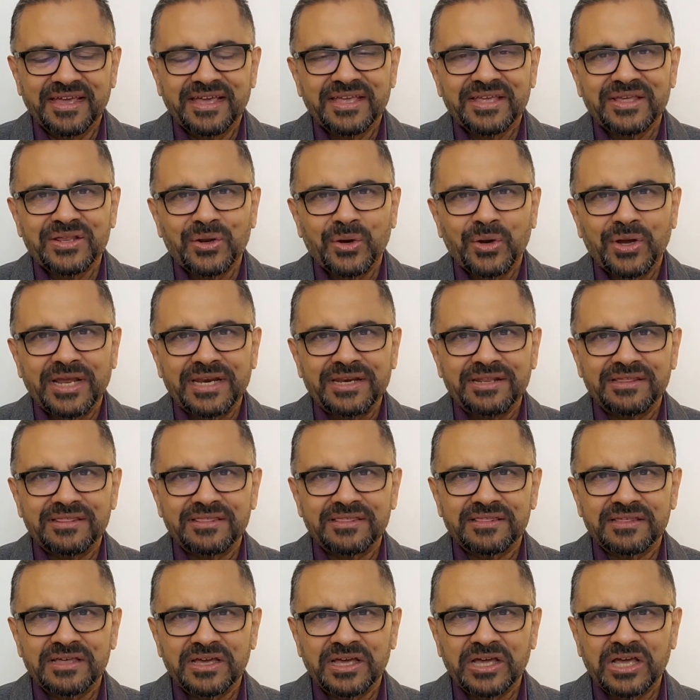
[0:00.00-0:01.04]
You know, it
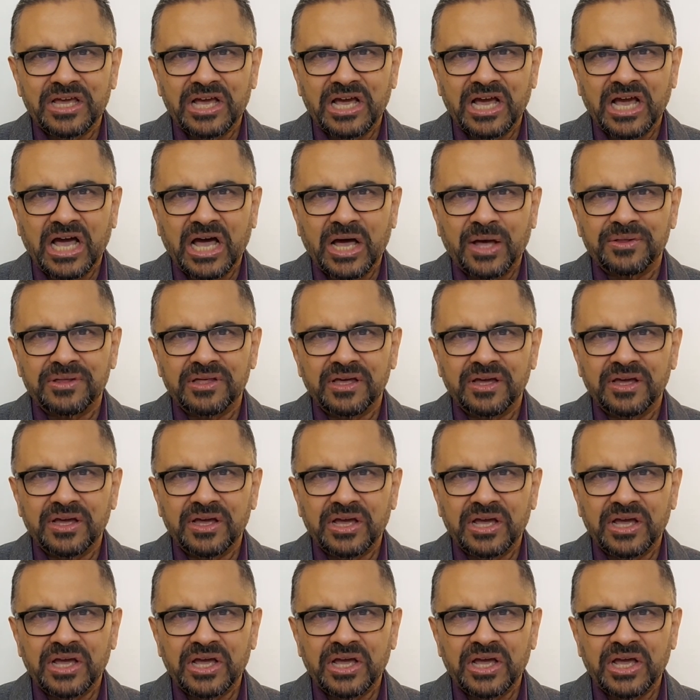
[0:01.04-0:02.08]
is,
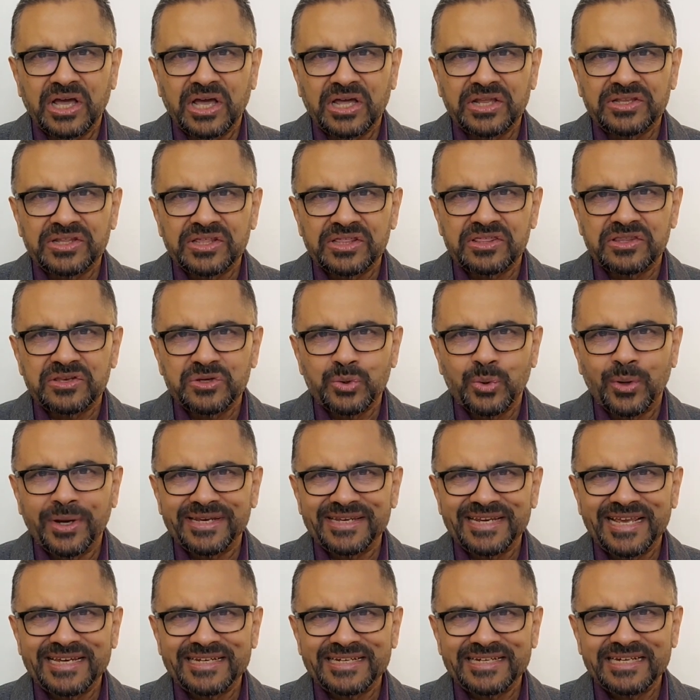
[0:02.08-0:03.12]
this new
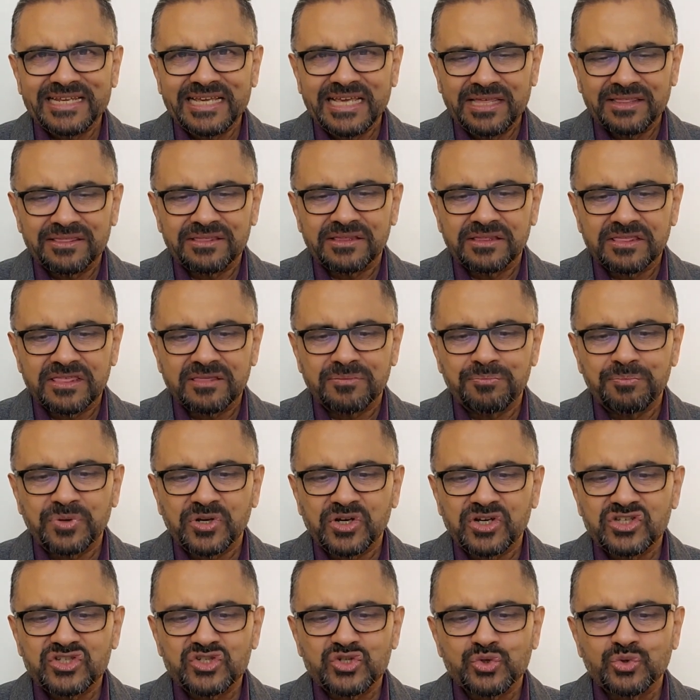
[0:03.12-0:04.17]
identity is a
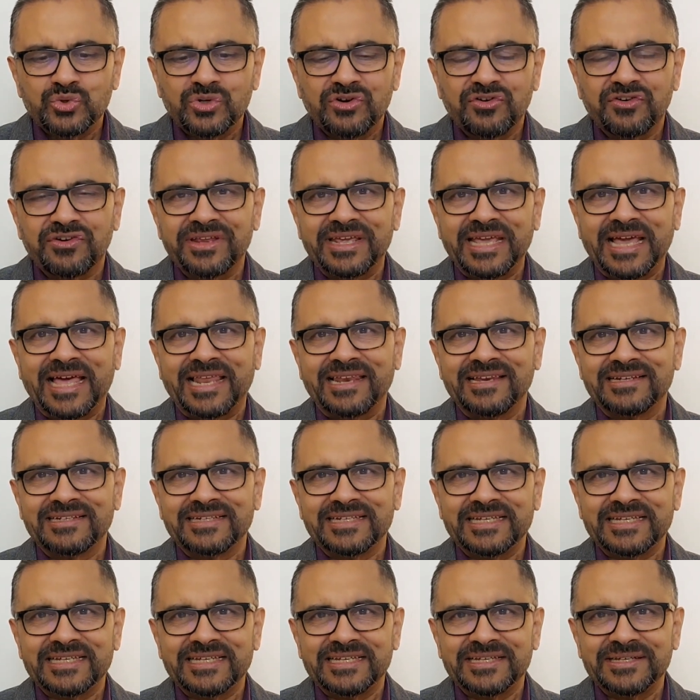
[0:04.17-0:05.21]
spiritual
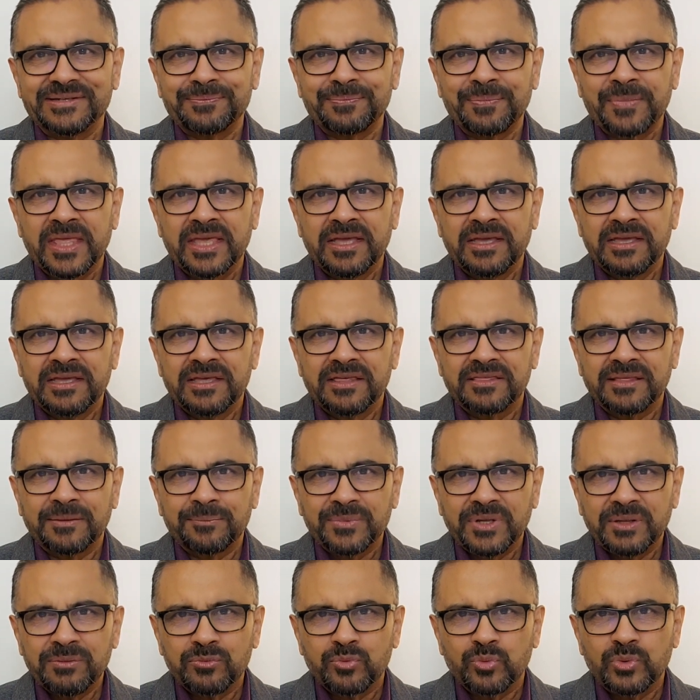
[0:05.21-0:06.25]
reality.
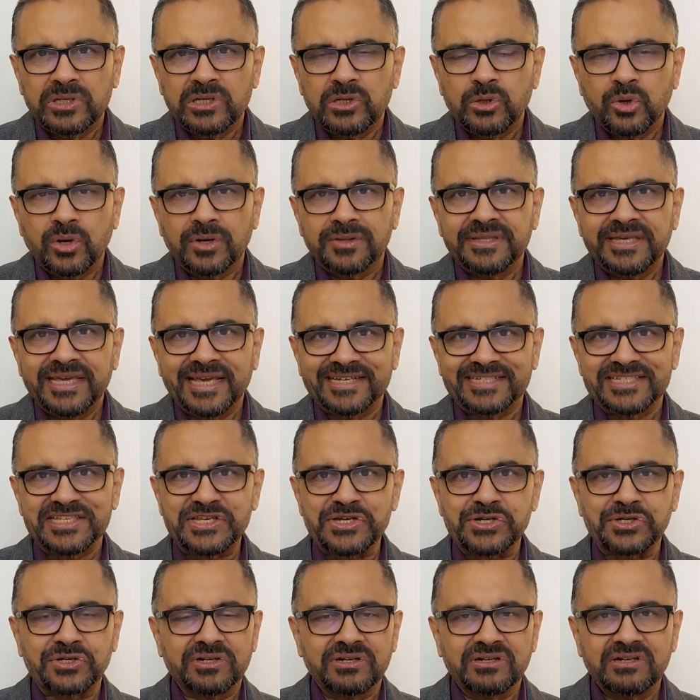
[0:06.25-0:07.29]
Sometimes we look on the
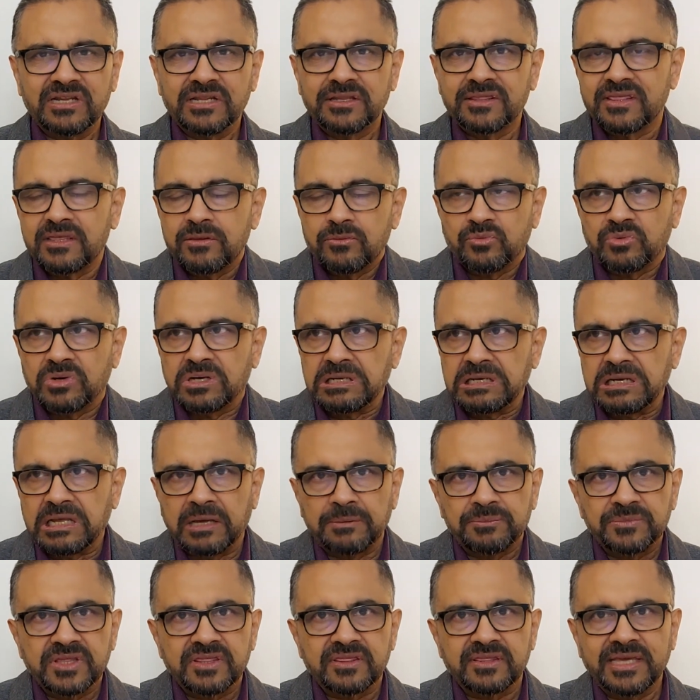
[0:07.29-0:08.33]
external and say, well,
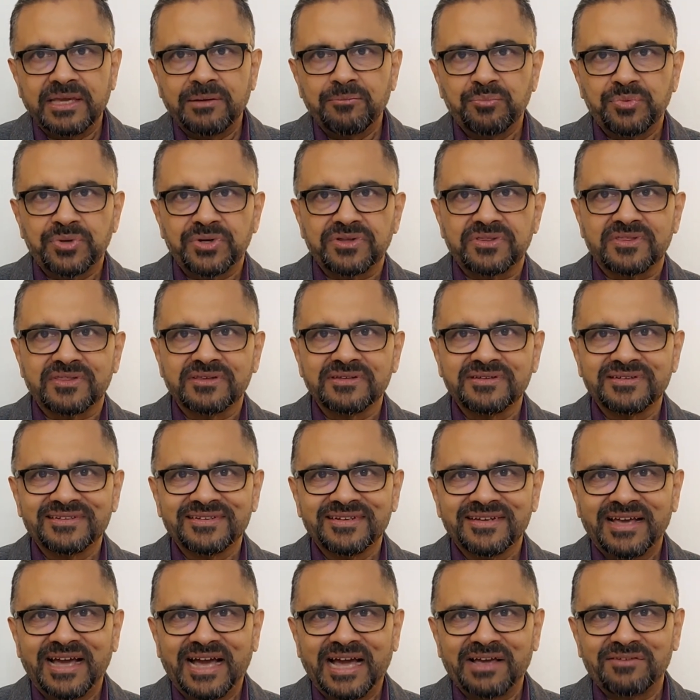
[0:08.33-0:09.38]
I'm the same person,
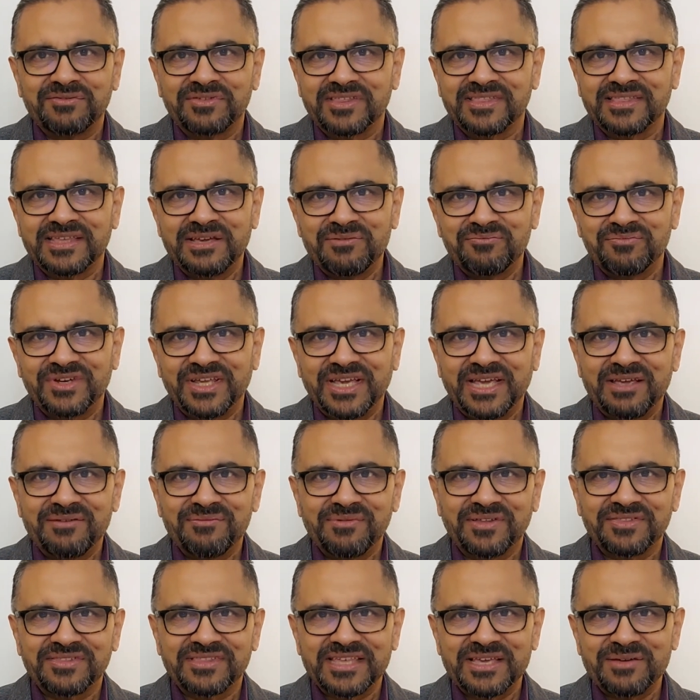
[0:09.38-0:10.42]
I have the same name, I
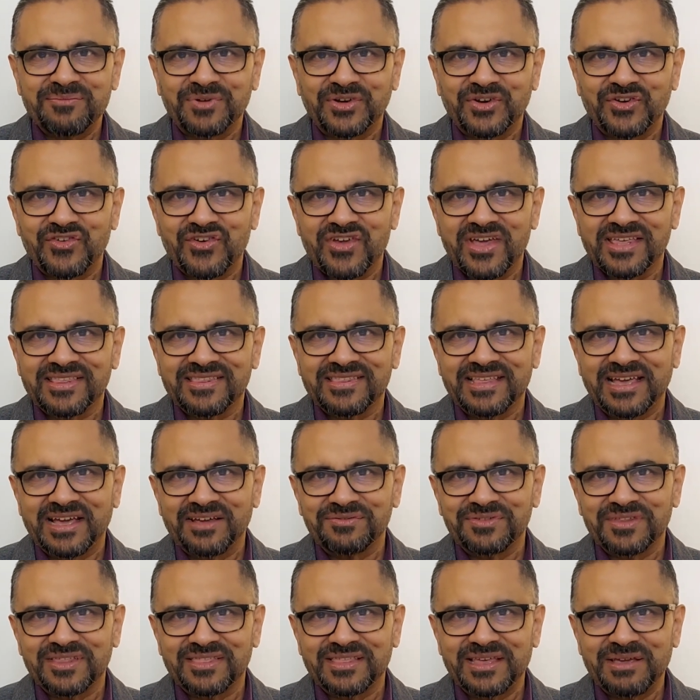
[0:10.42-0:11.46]
have the same address, I have
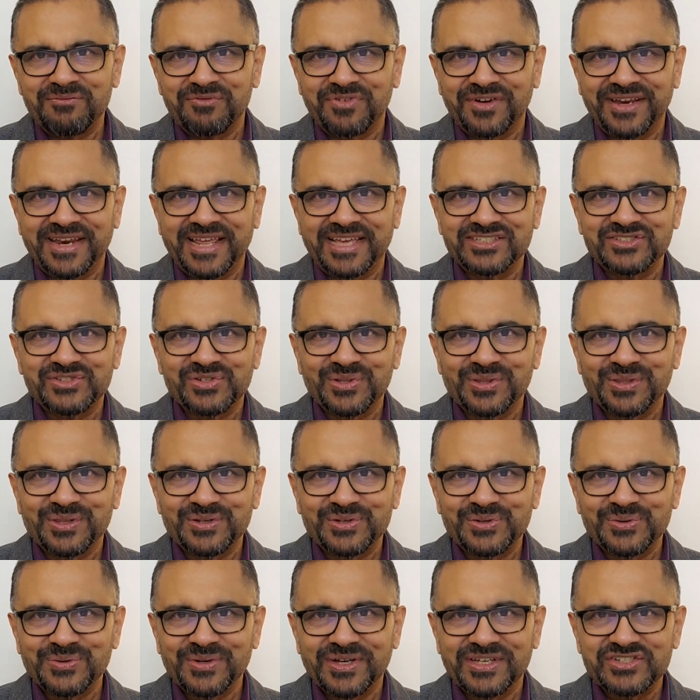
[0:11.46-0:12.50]
the same financial
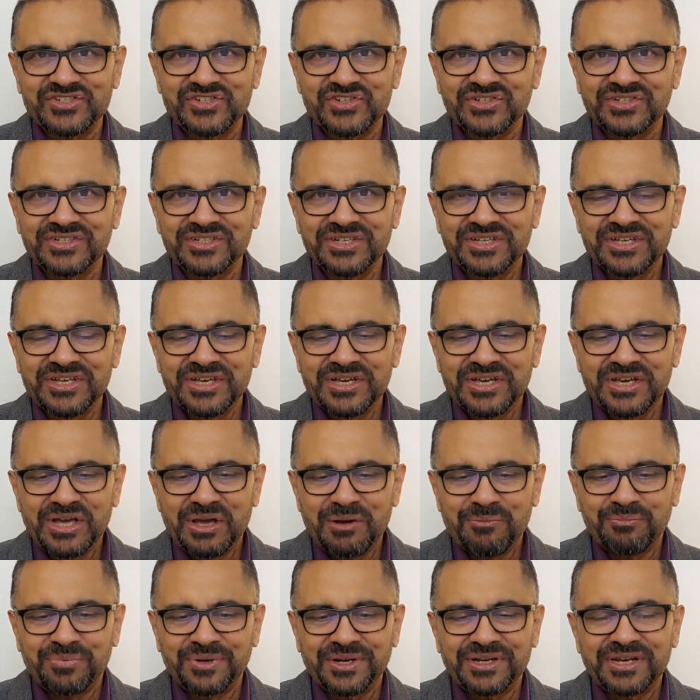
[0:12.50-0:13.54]
situation,
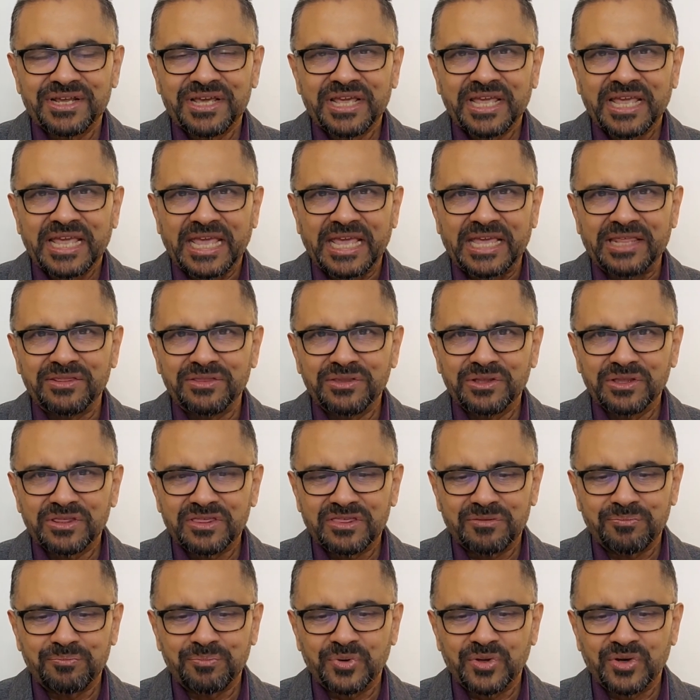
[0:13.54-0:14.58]
but in the
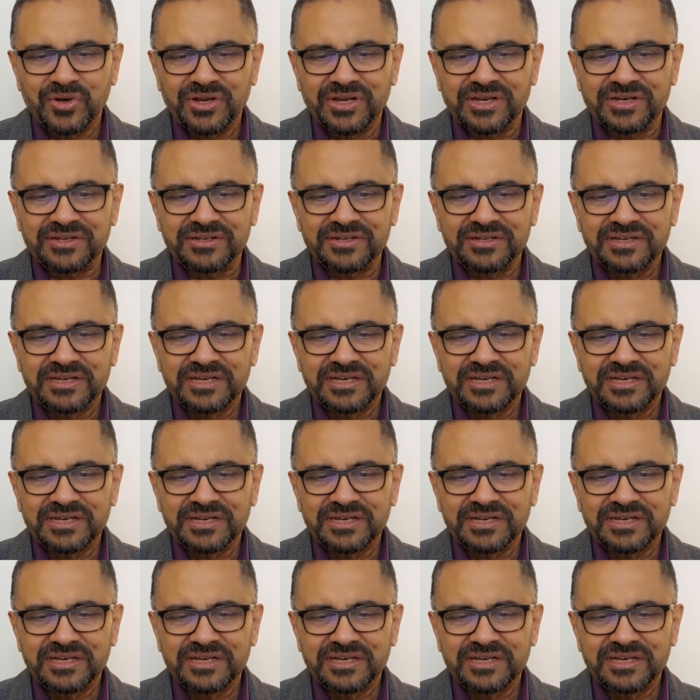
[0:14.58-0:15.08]
spirit,